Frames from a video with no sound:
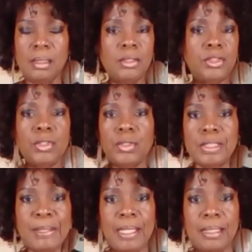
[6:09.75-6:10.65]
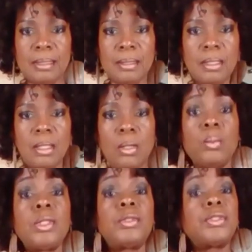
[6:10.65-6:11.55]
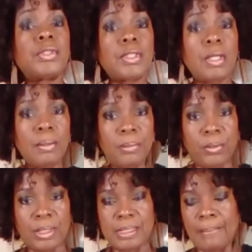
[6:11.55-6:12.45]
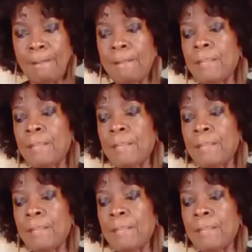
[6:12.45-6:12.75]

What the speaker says: sugar spikes, which is so important.